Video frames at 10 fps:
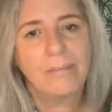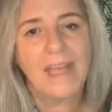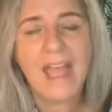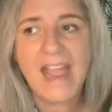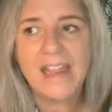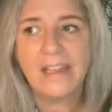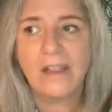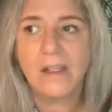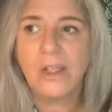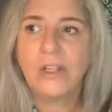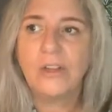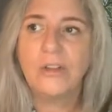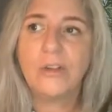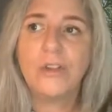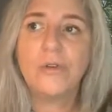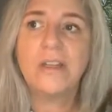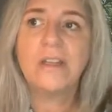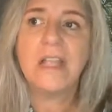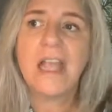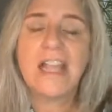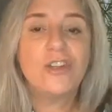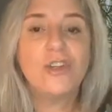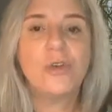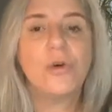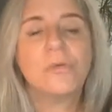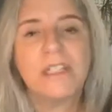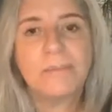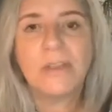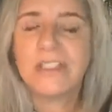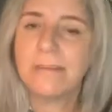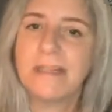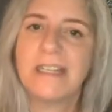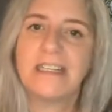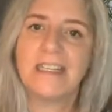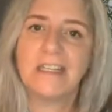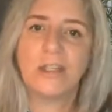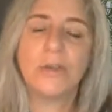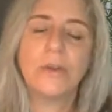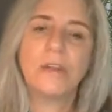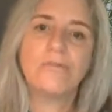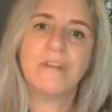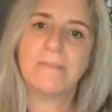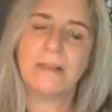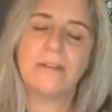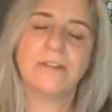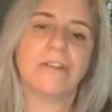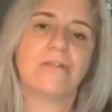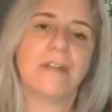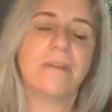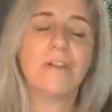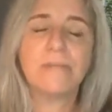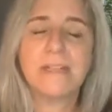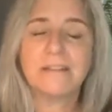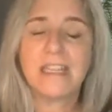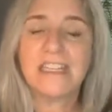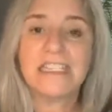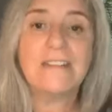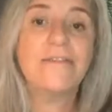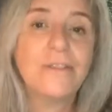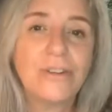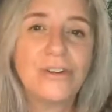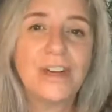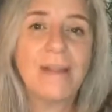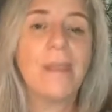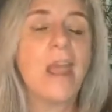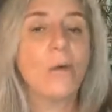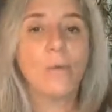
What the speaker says: But hey, you know, you can, it's your responsibility. You can rebuild a dream. You can build a different dream.